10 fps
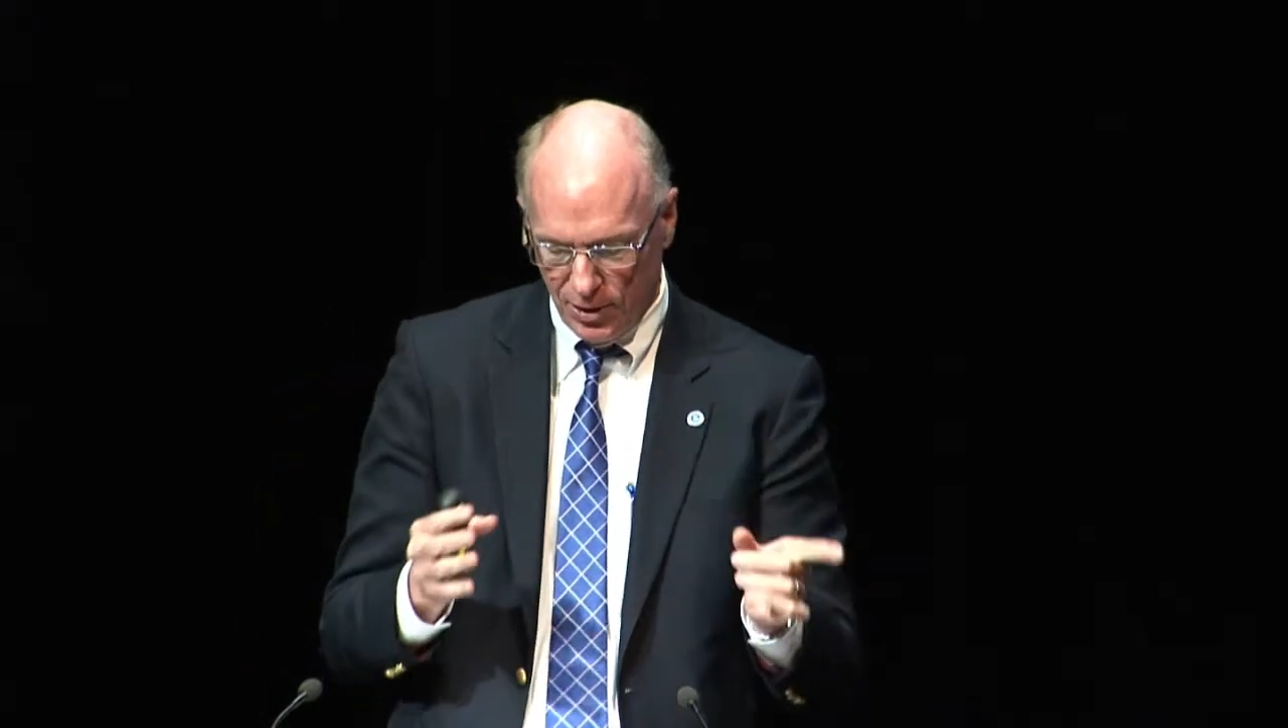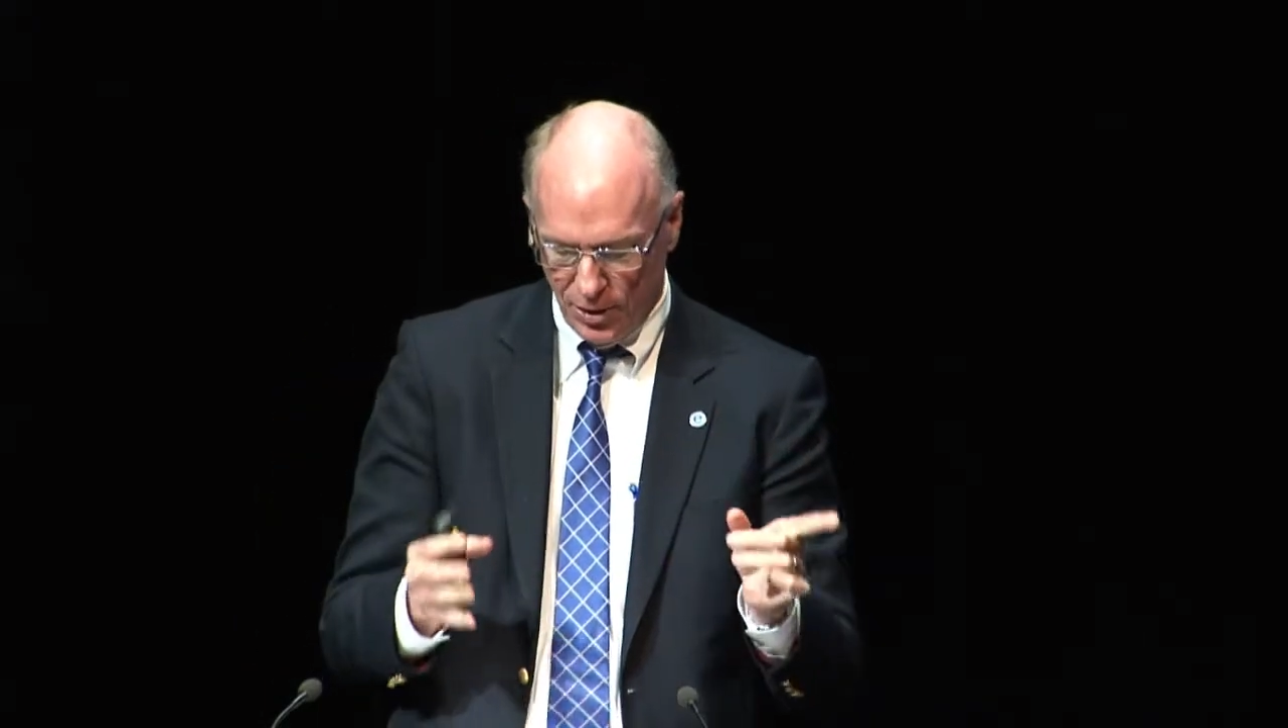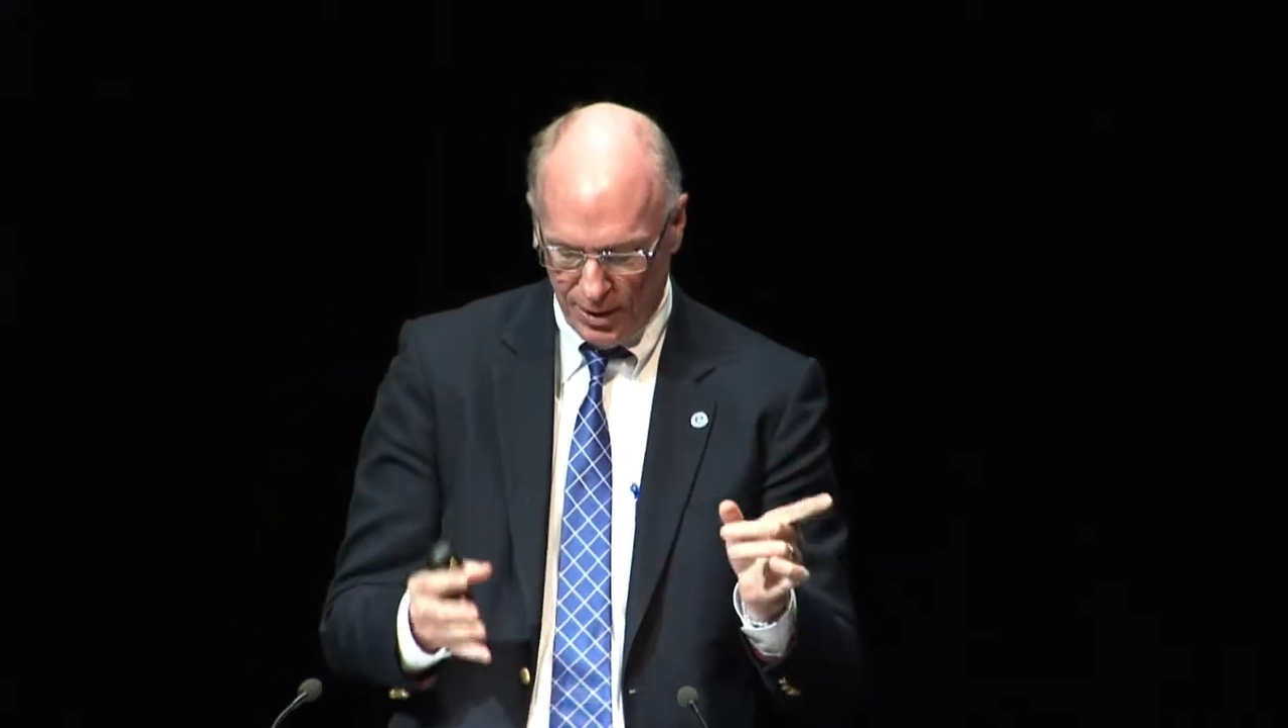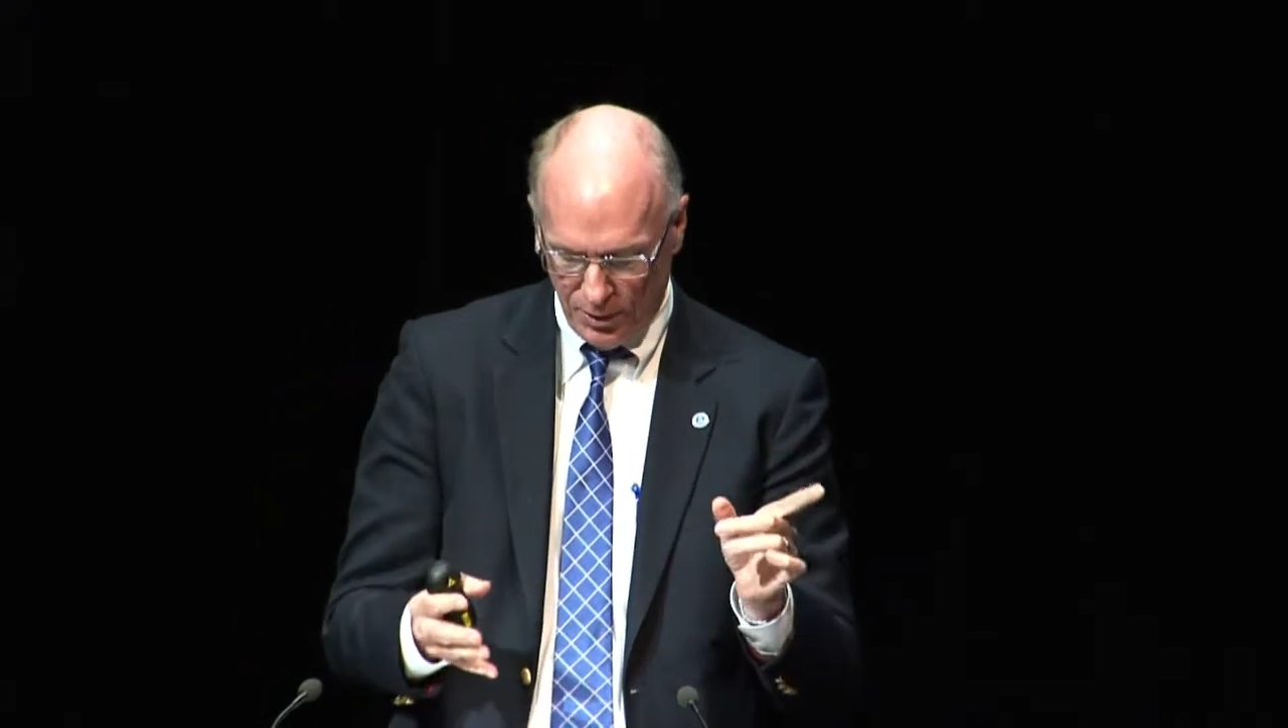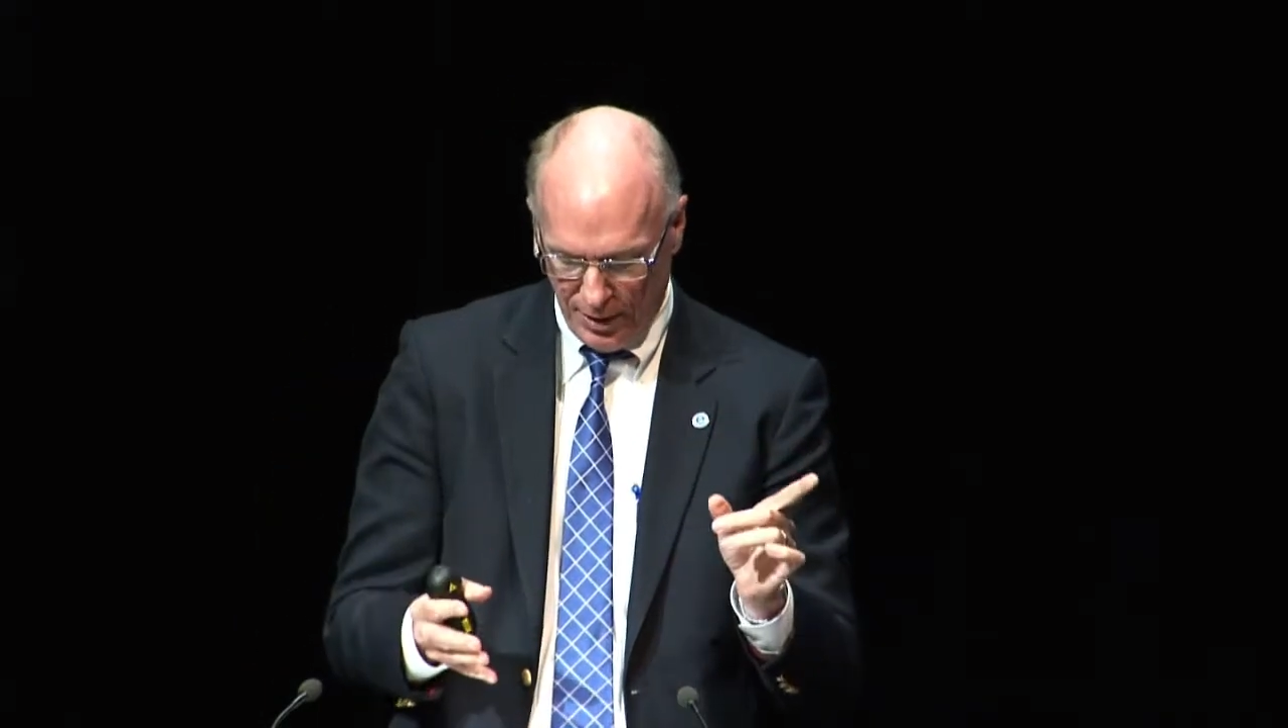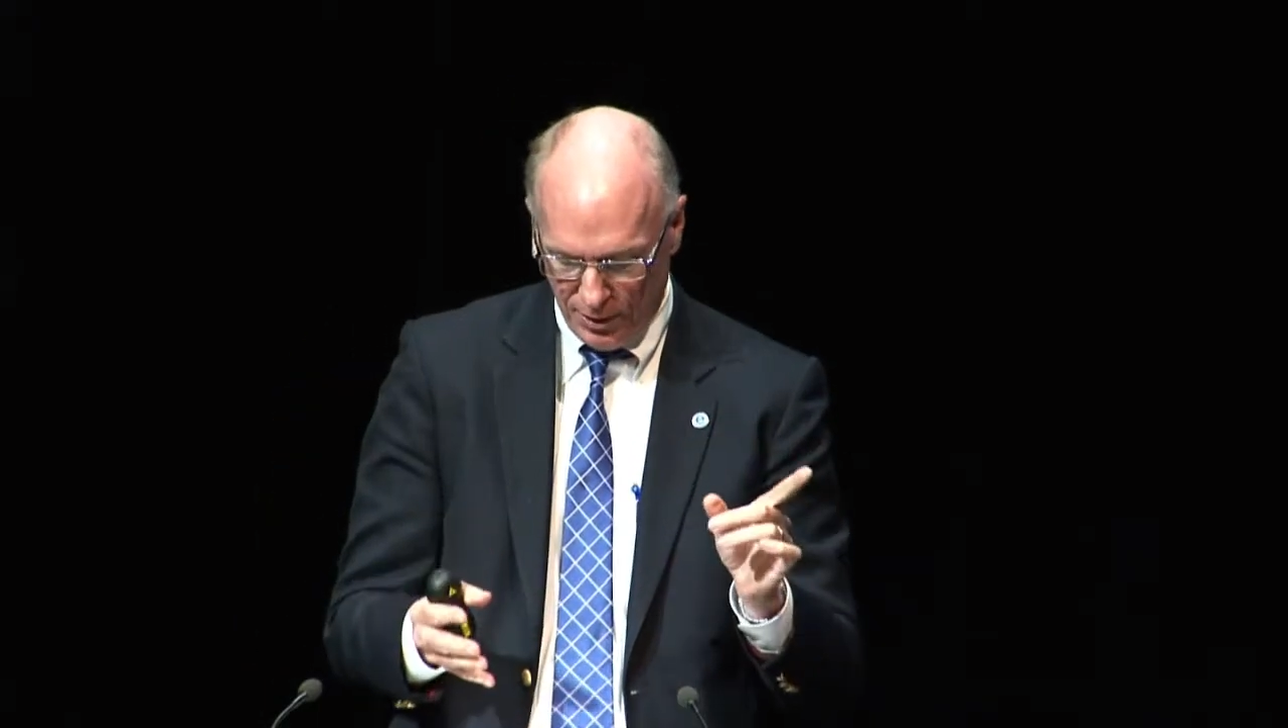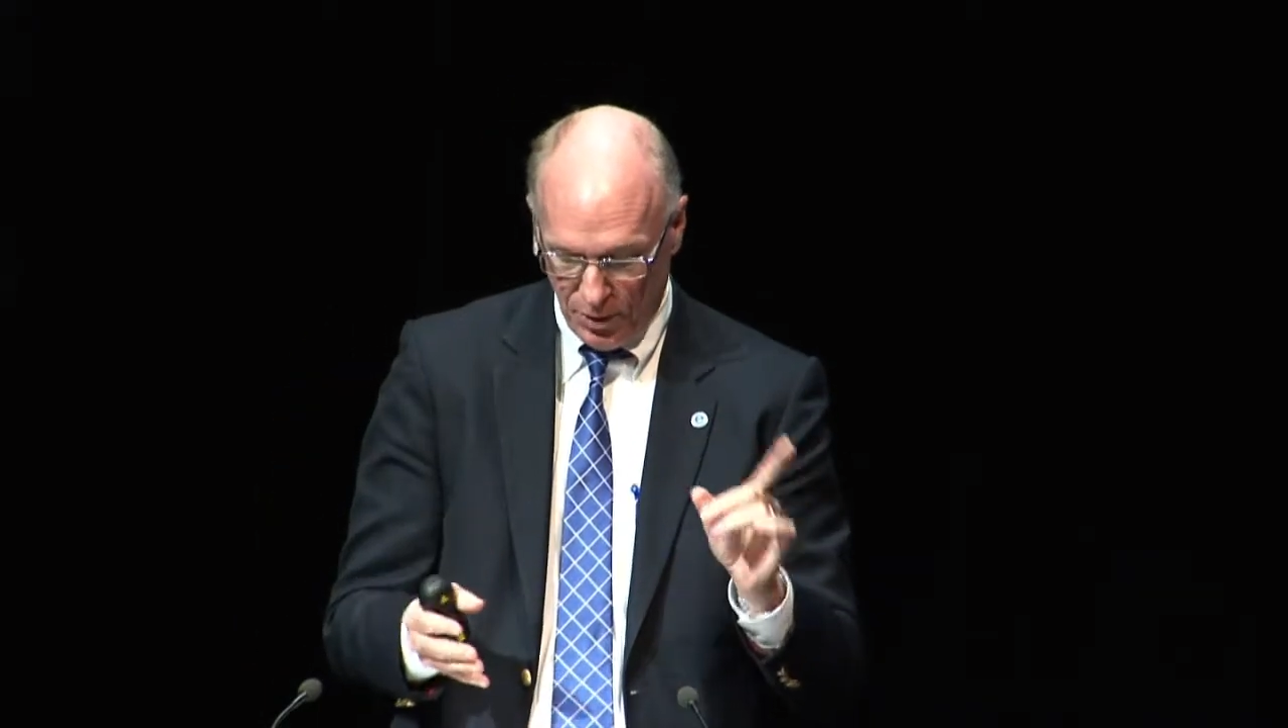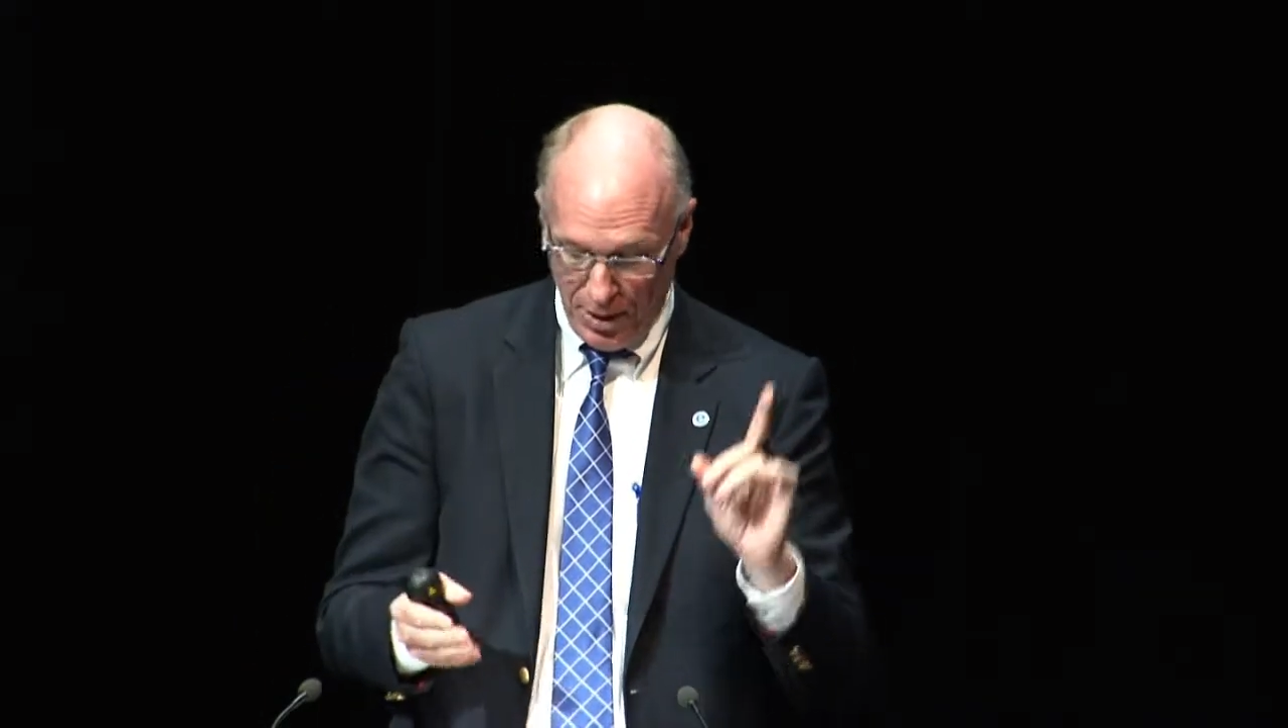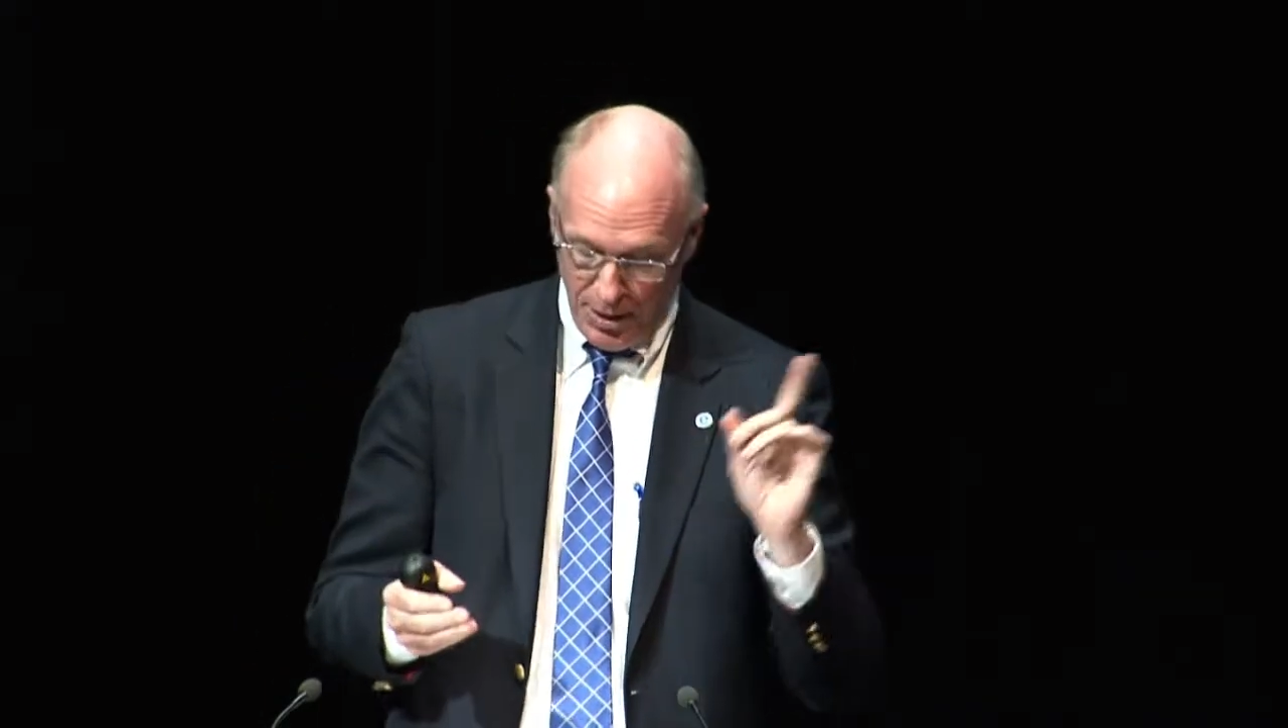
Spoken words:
good as this,